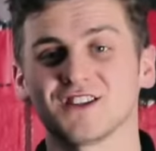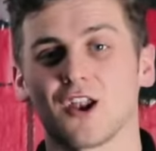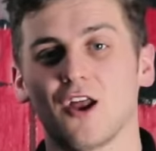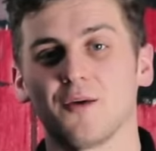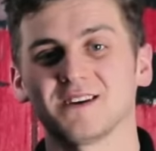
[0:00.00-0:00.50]
First
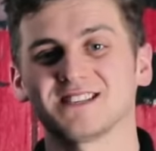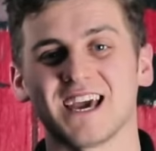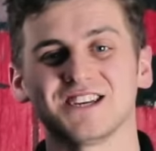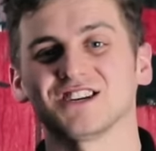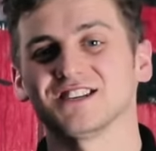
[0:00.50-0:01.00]
in the lineup
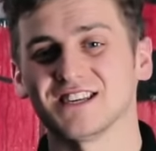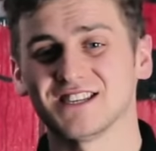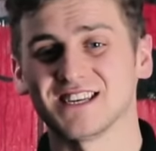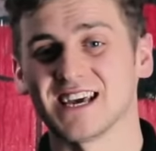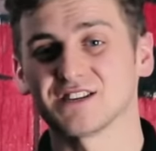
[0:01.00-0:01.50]
is the
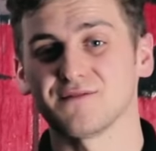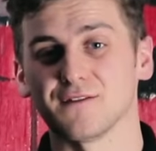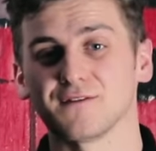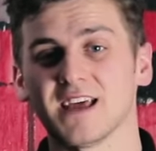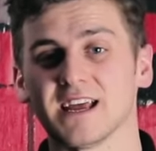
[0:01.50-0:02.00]
HJC
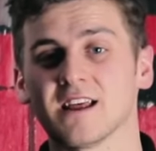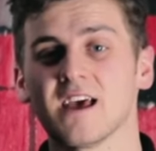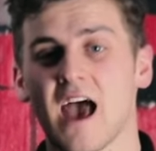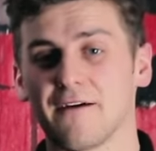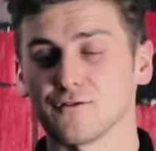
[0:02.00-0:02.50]

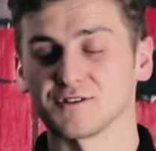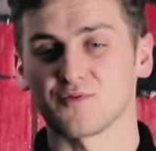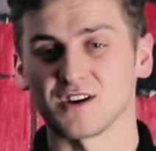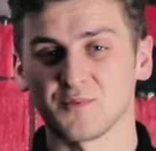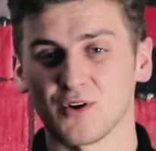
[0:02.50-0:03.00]
CS-15, and for
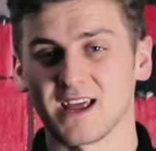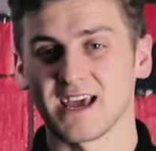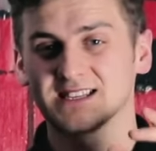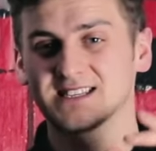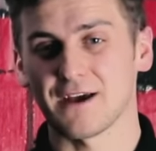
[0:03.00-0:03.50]
its price
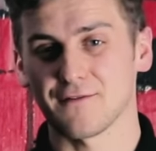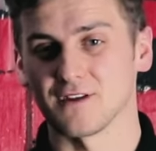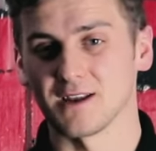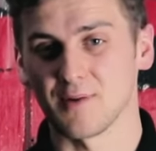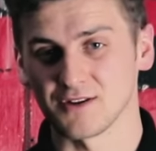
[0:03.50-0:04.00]
point, it's
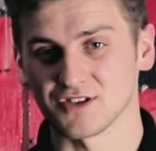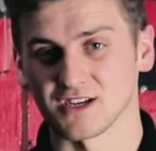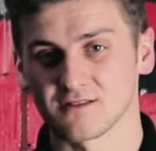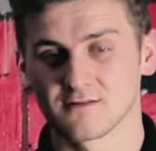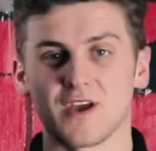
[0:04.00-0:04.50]
definitely
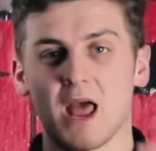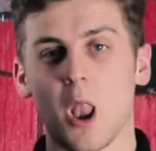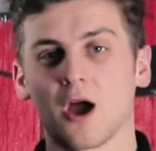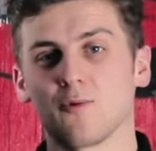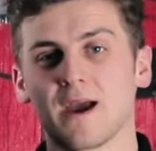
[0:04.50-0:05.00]
punching. You
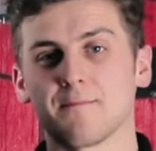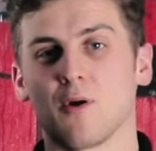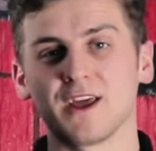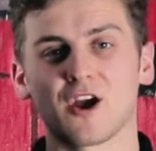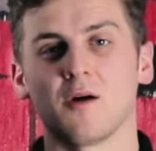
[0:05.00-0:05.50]
get a
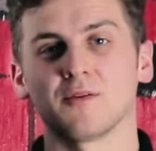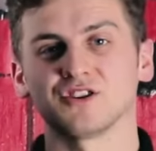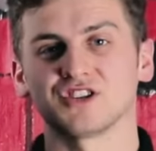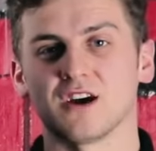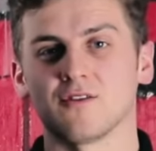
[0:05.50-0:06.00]
lightweight
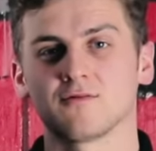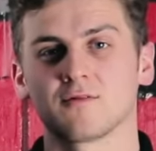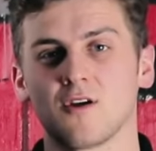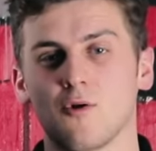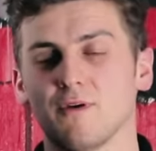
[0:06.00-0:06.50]
polycarbonate
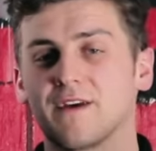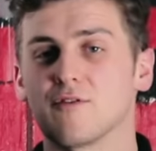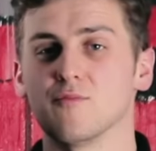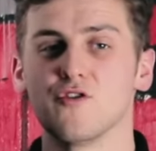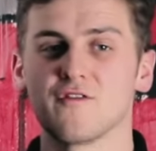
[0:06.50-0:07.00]
shell
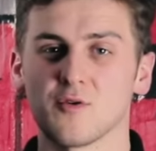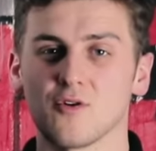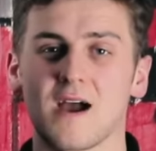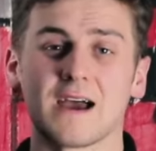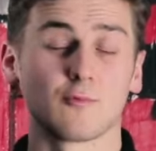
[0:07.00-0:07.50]
with a
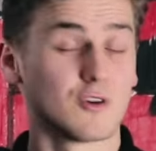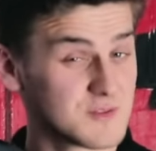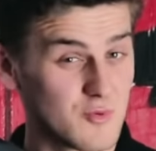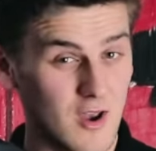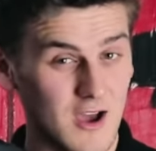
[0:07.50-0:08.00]
removable and
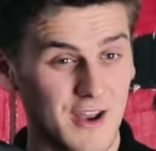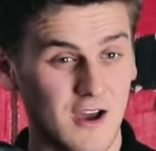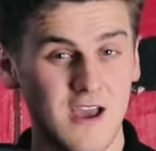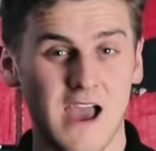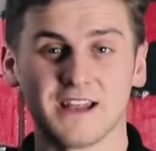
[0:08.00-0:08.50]
washable
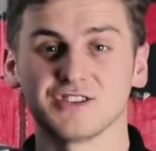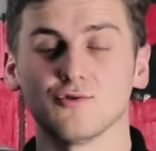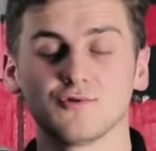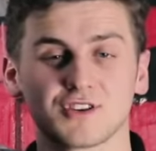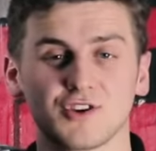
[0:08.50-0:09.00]
liner, and
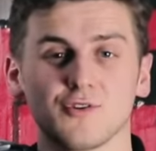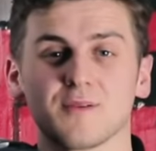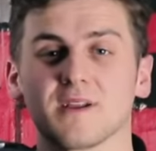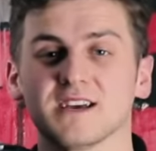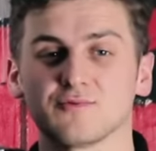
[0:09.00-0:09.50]
it's all
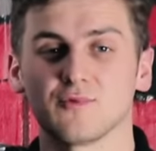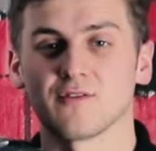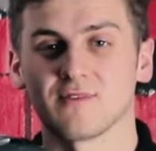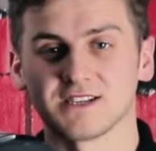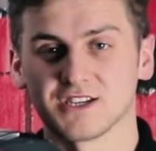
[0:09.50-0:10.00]
secured in place
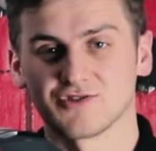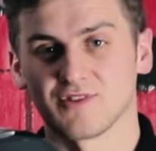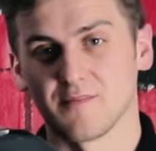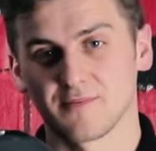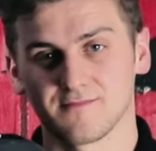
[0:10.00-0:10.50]
with a ratchet
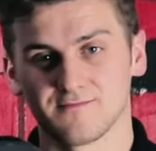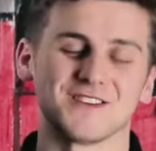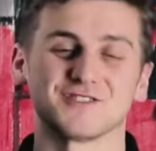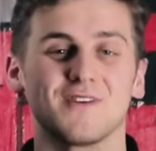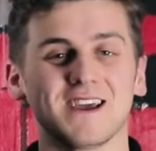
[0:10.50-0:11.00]
strap.
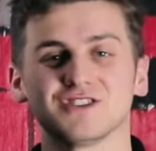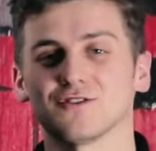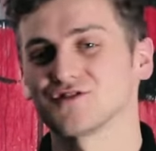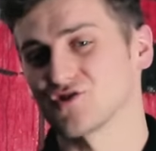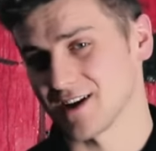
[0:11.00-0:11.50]
There's a
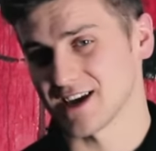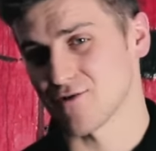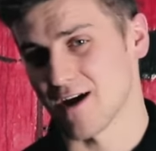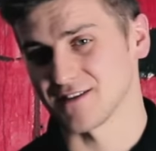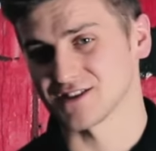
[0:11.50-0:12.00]
range of
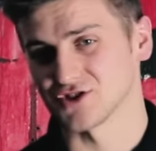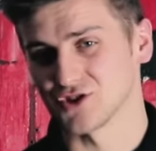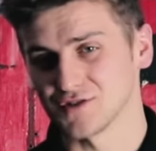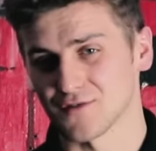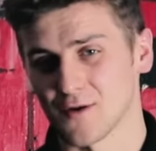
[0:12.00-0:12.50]
striking graphics
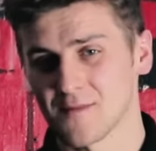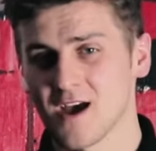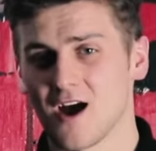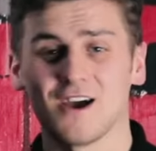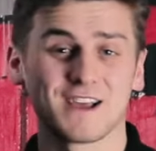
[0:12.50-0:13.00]
to choose
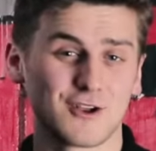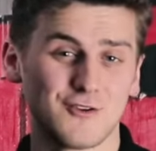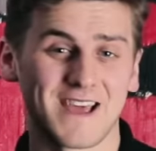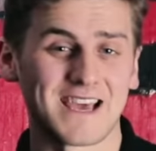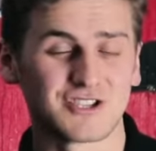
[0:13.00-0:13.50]
from,
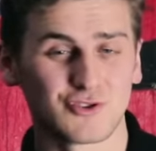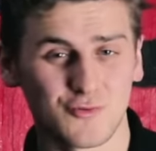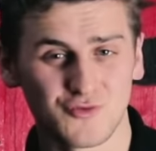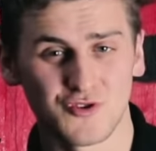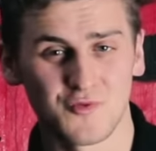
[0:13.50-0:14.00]
including a
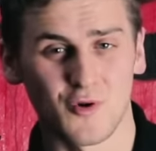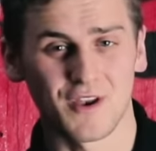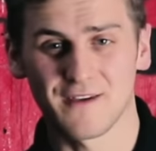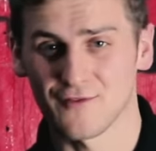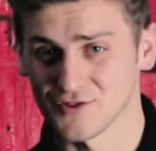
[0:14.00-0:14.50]
Stormtrooper
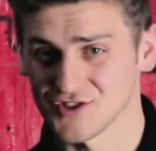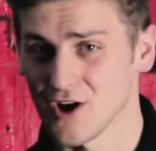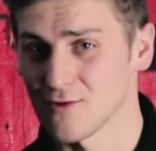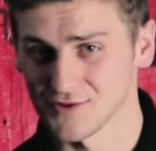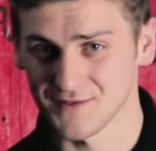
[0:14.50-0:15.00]
one if you're a
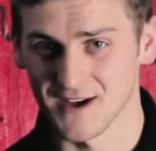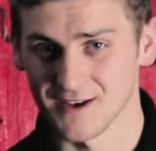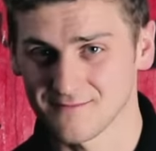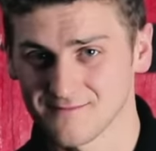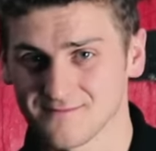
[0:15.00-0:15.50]
Star Wars
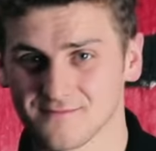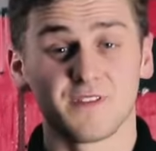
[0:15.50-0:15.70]
fan.